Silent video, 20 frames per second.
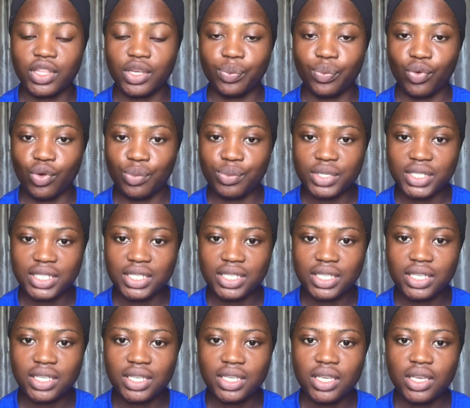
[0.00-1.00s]
the
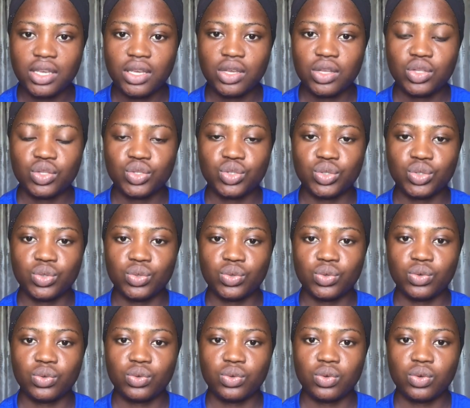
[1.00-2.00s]
promisee
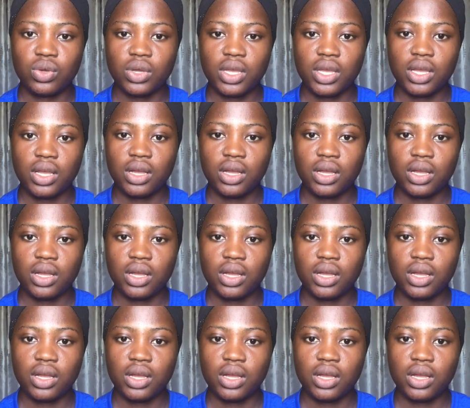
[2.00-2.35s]
to